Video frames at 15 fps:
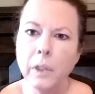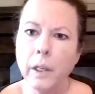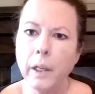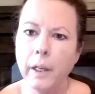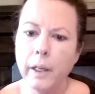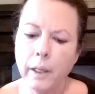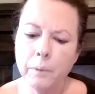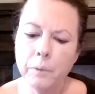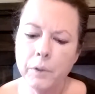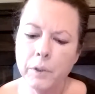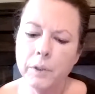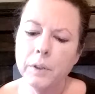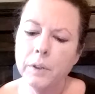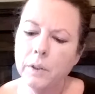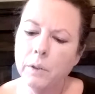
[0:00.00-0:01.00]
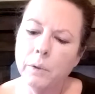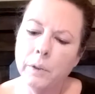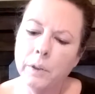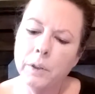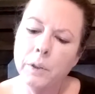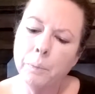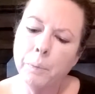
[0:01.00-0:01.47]
and I'm just
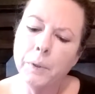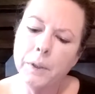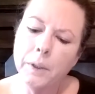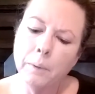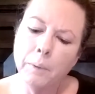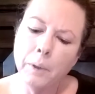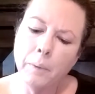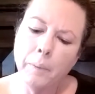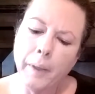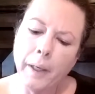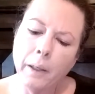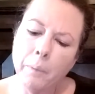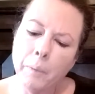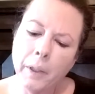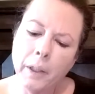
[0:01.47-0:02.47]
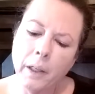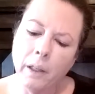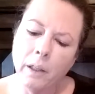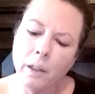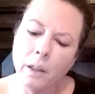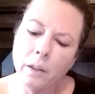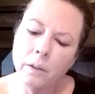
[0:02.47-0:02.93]
going to put some on the back of my
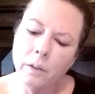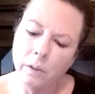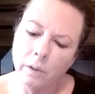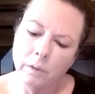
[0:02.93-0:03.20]
hand.